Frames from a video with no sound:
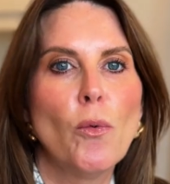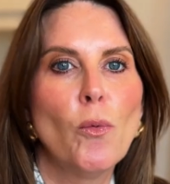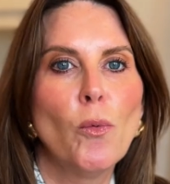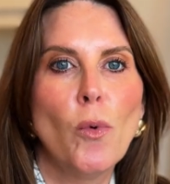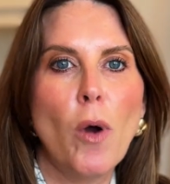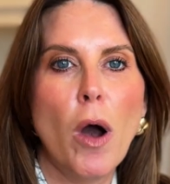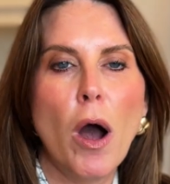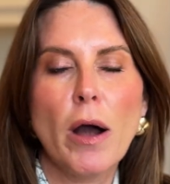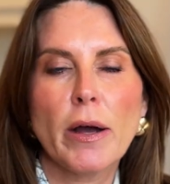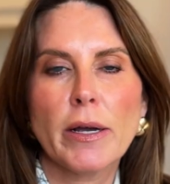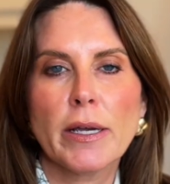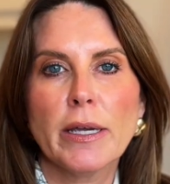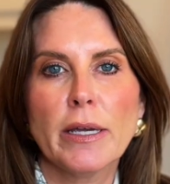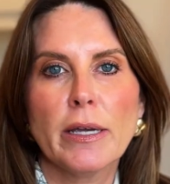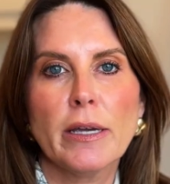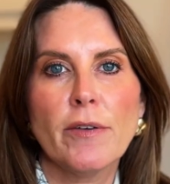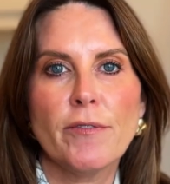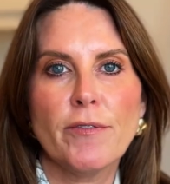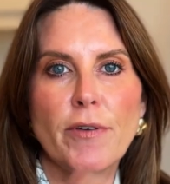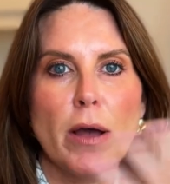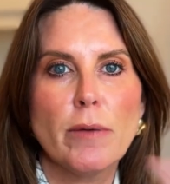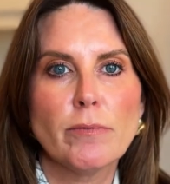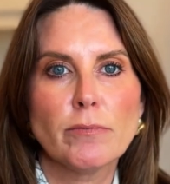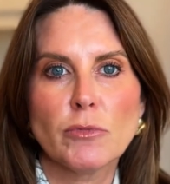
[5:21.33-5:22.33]
walking
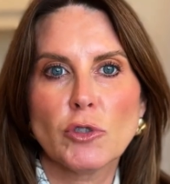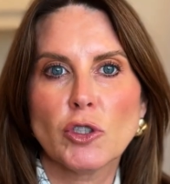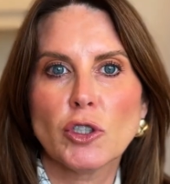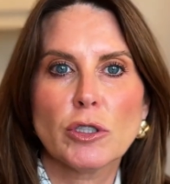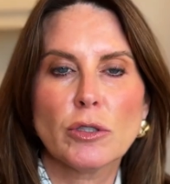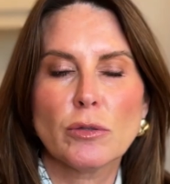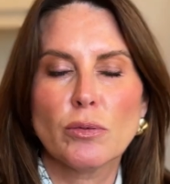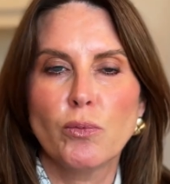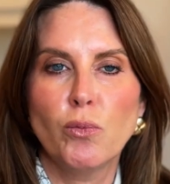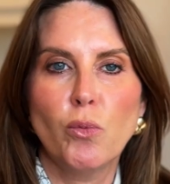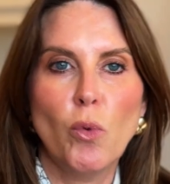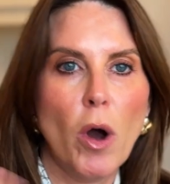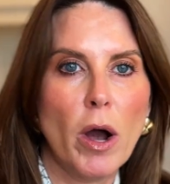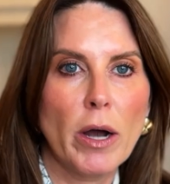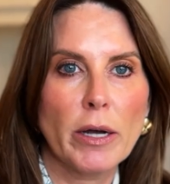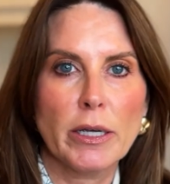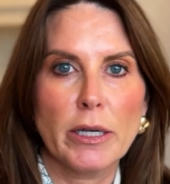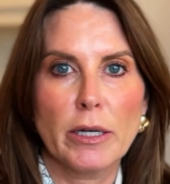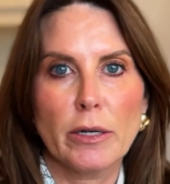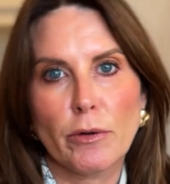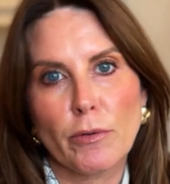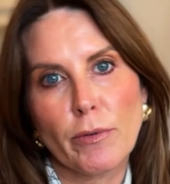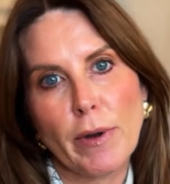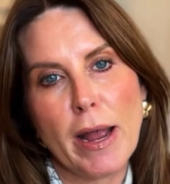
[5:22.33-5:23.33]
if I'm just
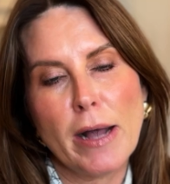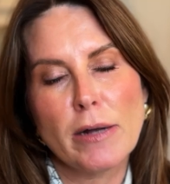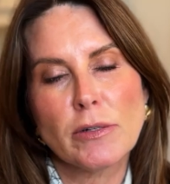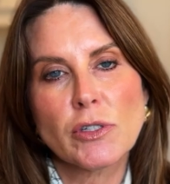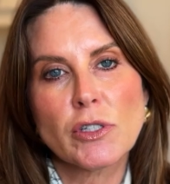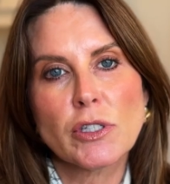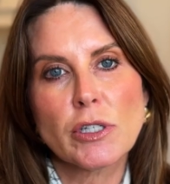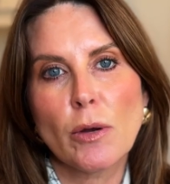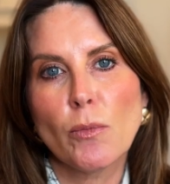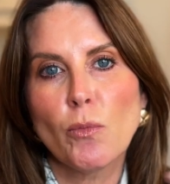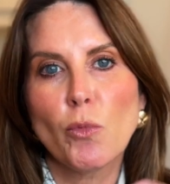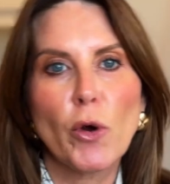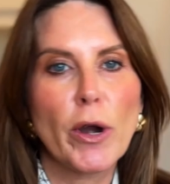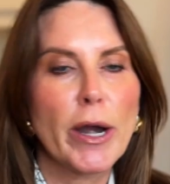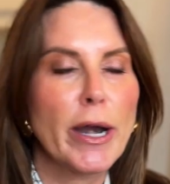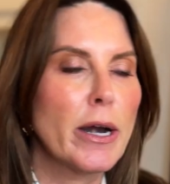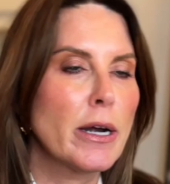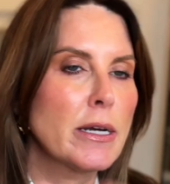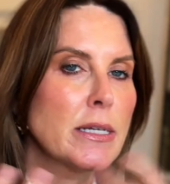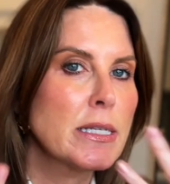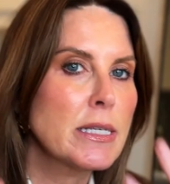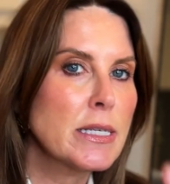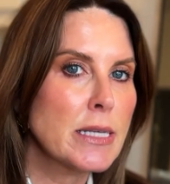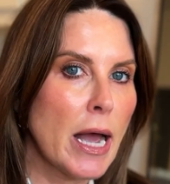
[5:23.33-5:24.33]
walking around
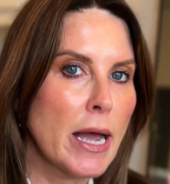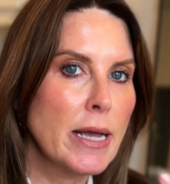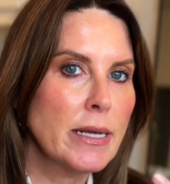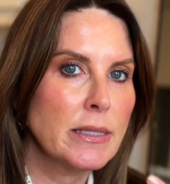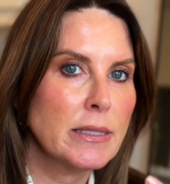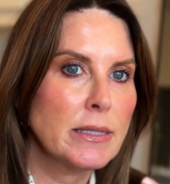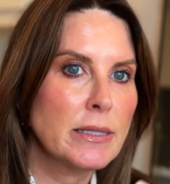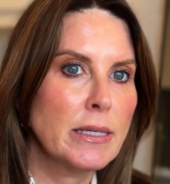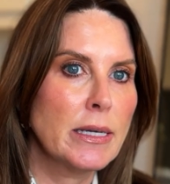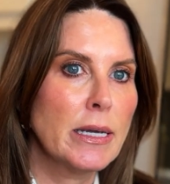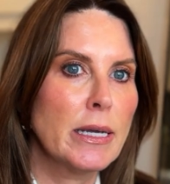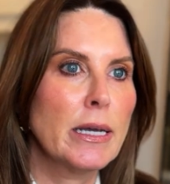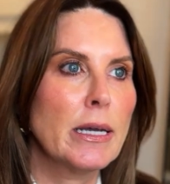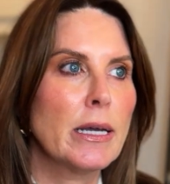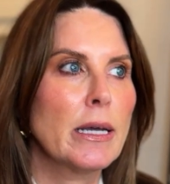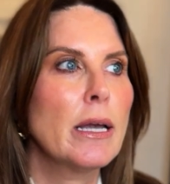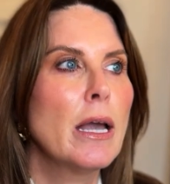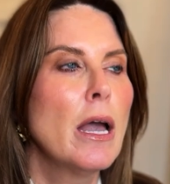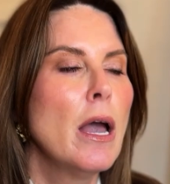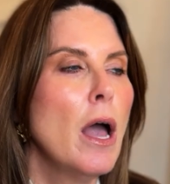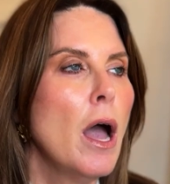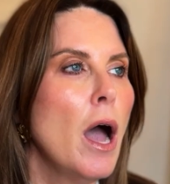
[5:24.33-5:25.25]
somewhere and sightseeing.